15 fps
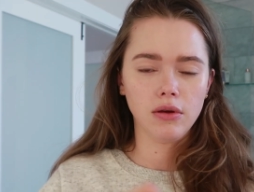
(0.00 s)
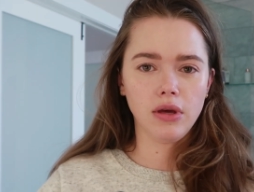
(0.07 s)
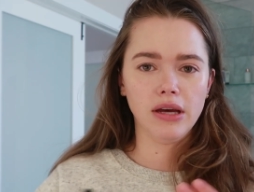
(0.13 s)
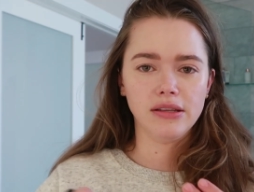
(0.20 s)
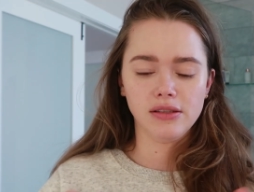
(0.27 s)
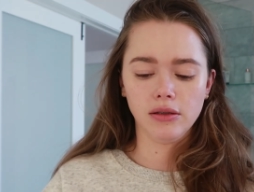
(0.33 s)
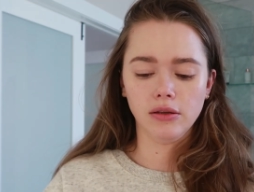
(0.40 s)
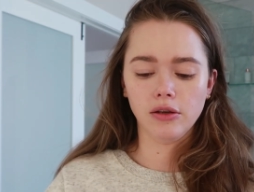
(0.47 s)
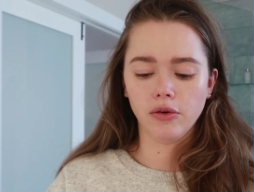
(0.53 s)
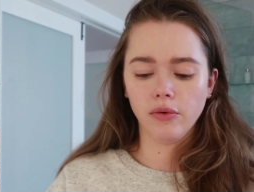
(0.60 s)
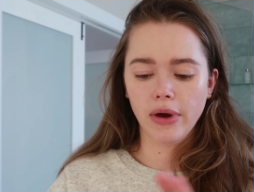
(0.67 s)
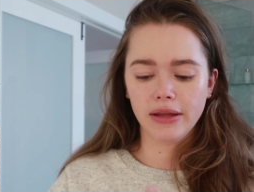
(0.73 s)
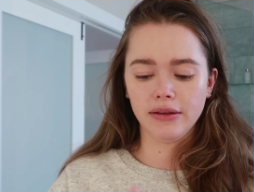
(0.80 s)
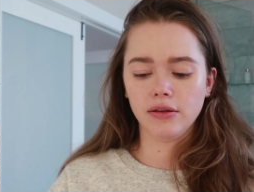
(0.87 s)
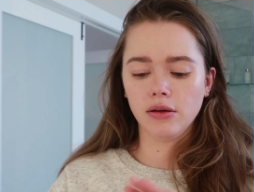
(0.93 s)
Yeah, it's a little
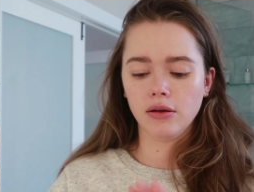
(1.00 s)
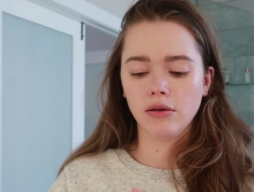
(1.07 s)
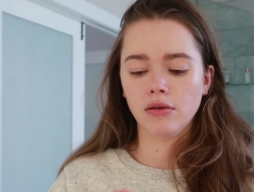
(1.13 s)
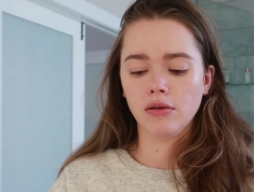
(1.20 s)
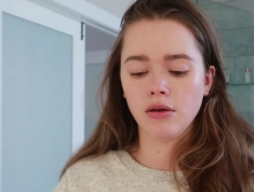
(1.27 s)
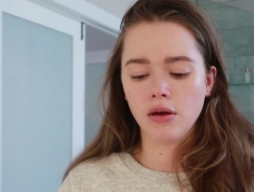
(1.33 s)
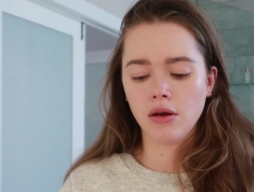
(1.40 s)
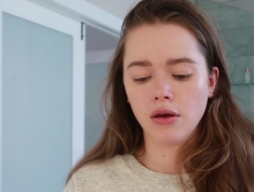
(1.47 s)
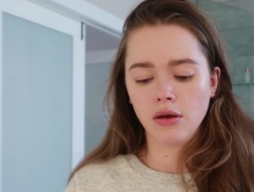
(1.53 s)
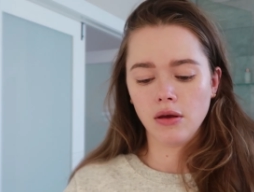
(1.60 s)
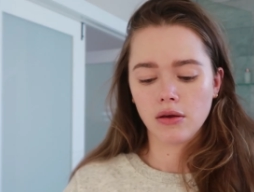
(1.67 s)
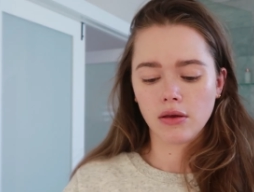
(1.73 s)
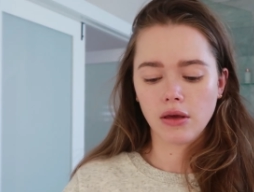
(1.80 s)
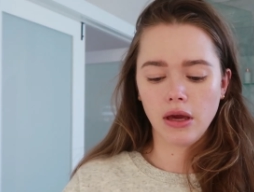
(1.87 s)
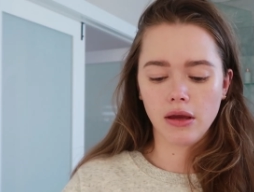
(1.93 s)
wet.
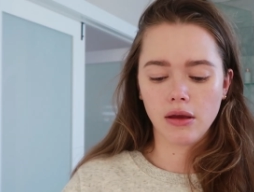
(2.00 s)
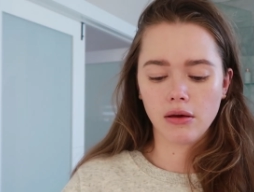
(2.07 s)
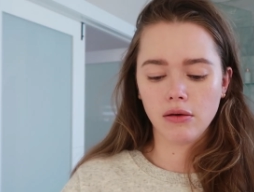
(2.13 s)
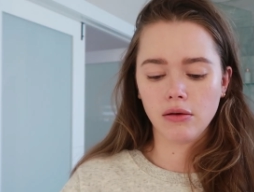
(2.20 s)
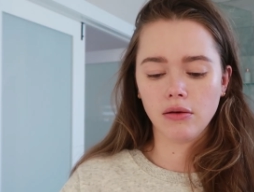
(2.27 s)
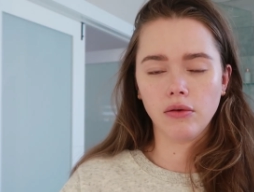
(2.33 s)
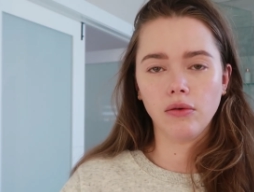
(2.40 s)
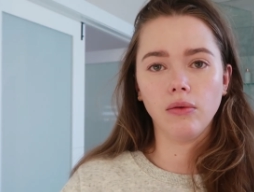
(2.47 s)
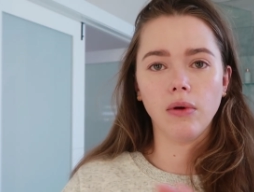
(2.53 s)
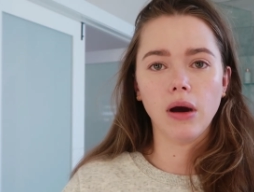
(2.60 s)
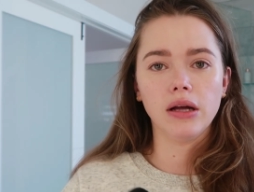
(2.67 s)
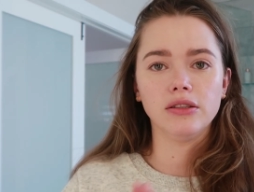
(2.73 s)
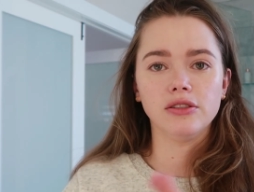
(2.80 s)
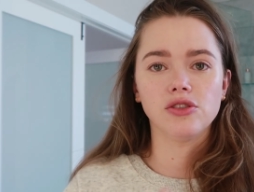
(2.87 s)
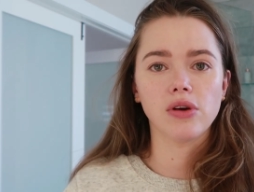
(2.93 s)
Okay,
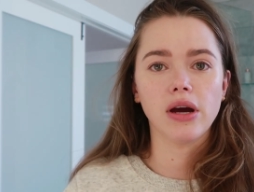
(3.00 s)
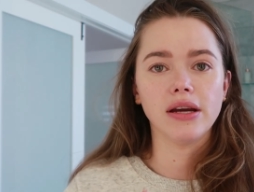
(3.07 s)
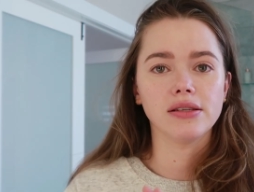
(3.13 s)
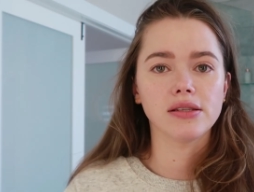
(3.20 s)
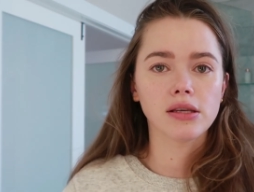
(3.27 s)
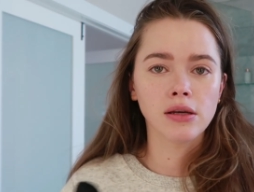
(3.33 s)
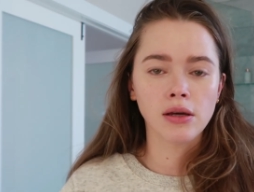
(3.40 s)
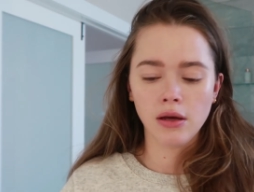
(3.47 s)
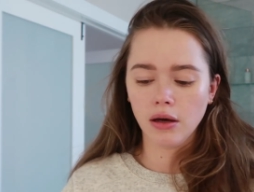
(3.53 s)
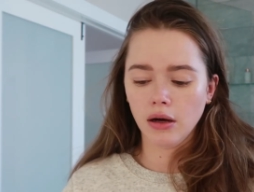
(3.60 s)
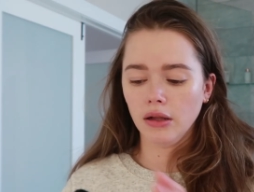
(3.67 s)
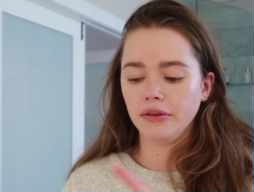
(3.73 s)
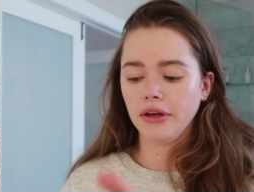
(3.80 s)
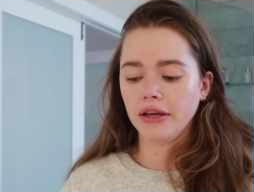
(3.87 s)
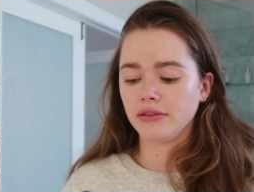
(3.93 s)
while it dries,
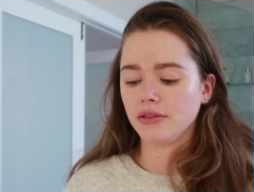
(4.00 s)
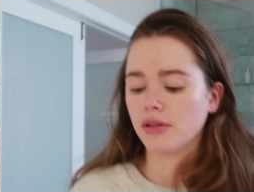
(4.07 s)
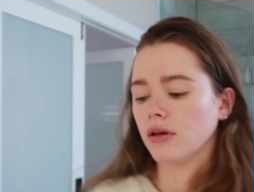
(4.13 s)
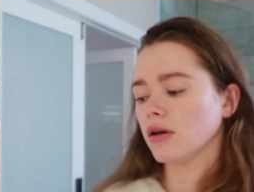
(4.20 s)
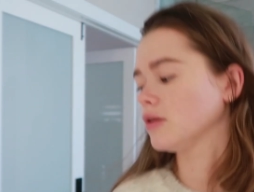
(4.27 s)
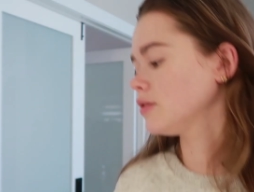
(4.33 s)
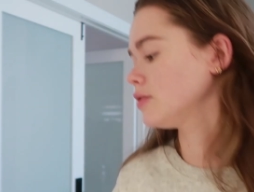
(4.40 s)
I'll dance.